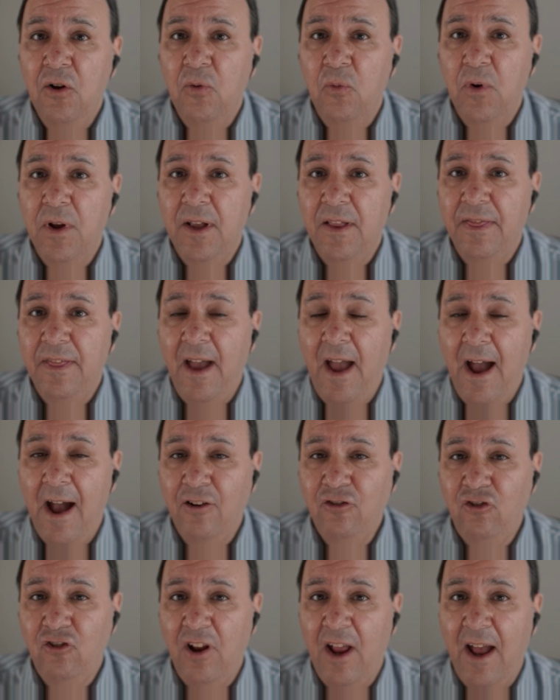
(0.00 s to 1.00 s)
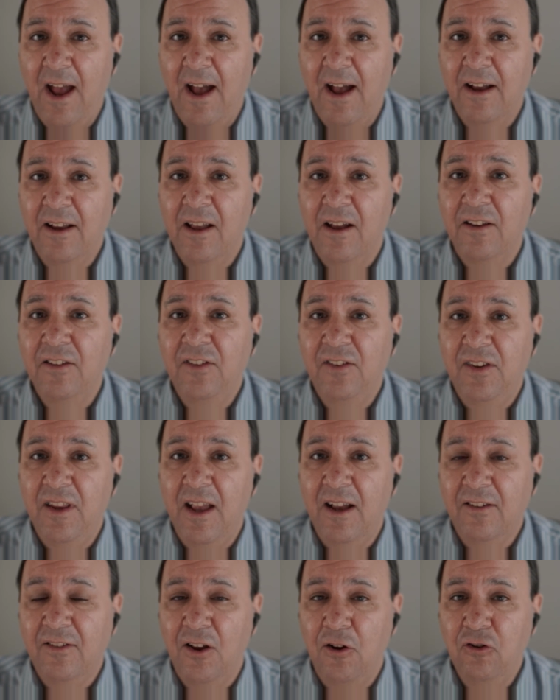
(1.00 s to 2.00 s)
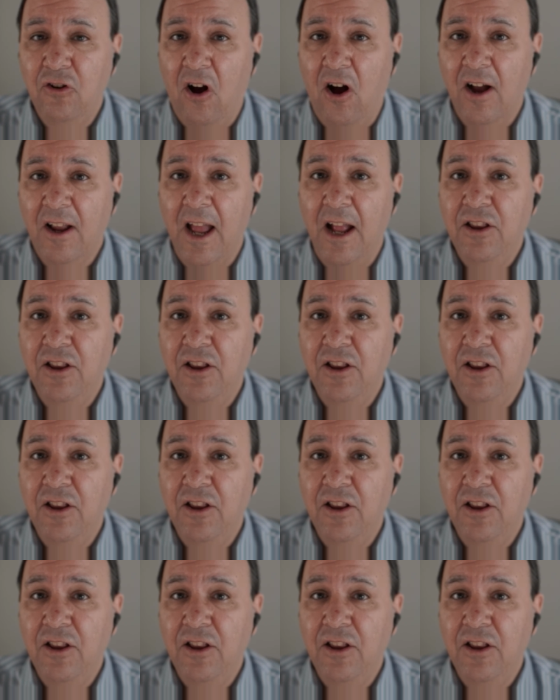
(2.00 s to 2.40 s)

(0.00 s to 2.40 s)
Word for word: with the hashtag CXOTalk,